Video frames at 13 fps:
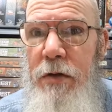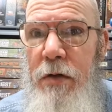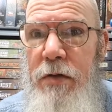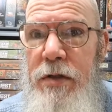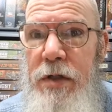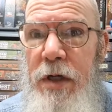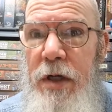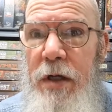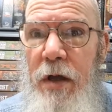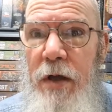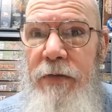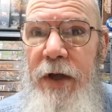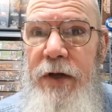Honestly,
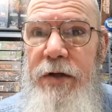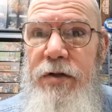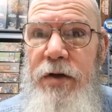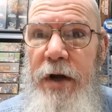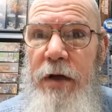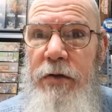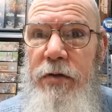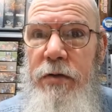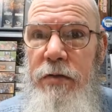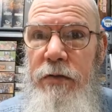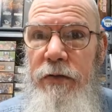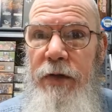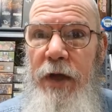I've had a drought
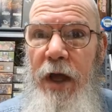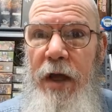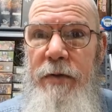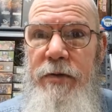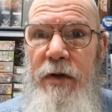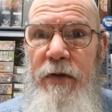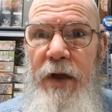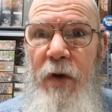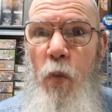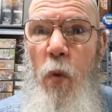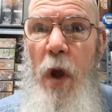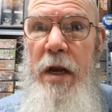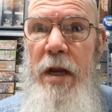for games. I've had
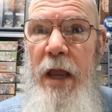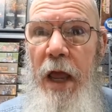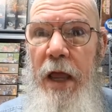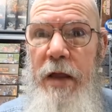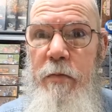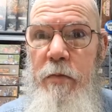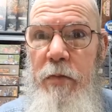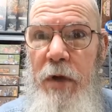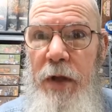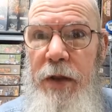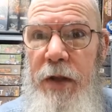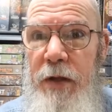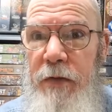one game,
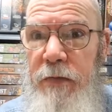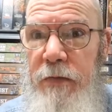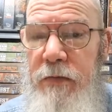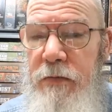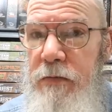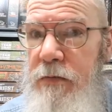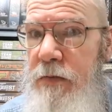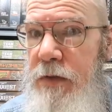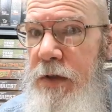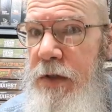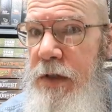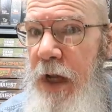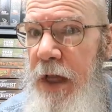I think,
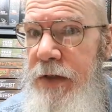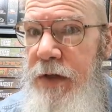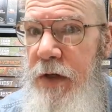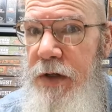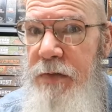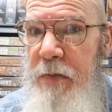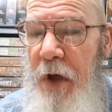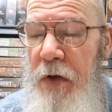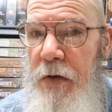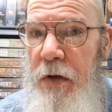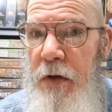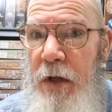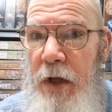since last I
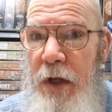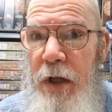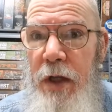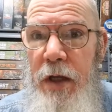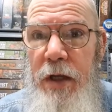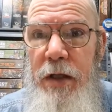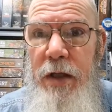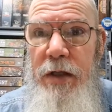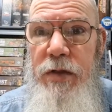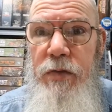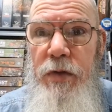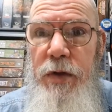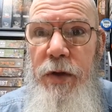spoke, and
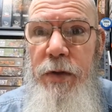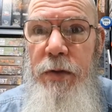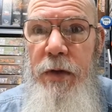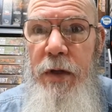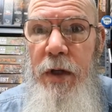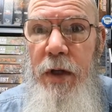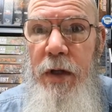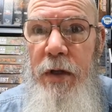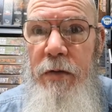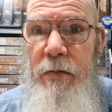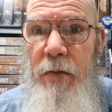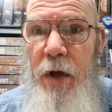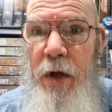that's with
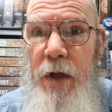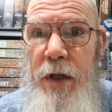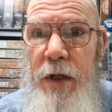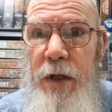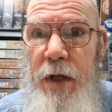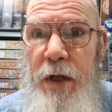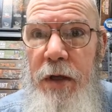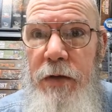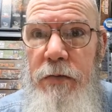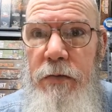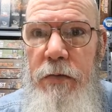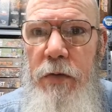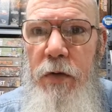my
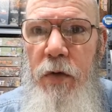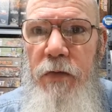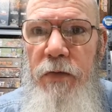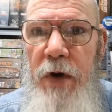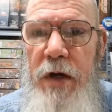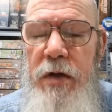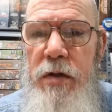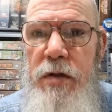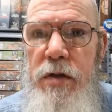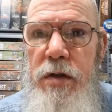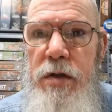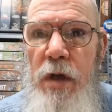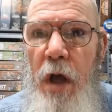good friend
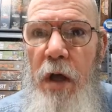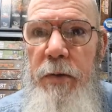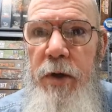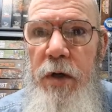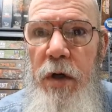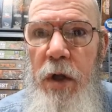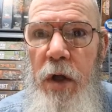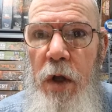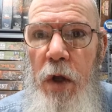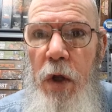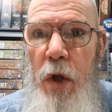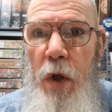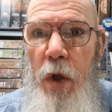Simon,
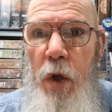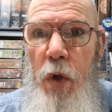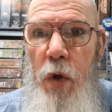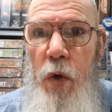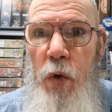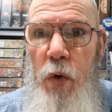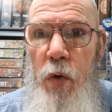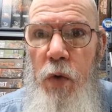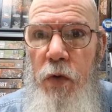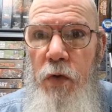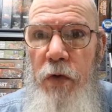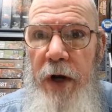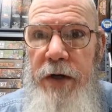who
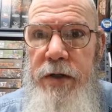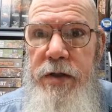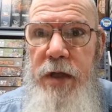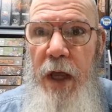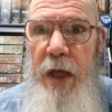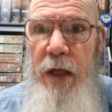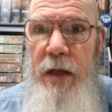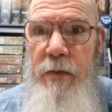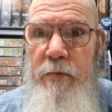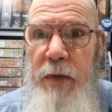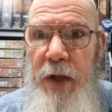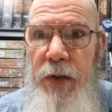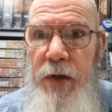runs a
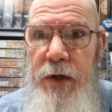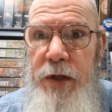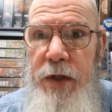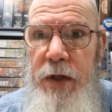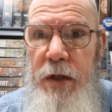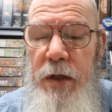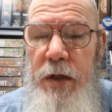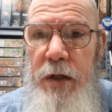monthly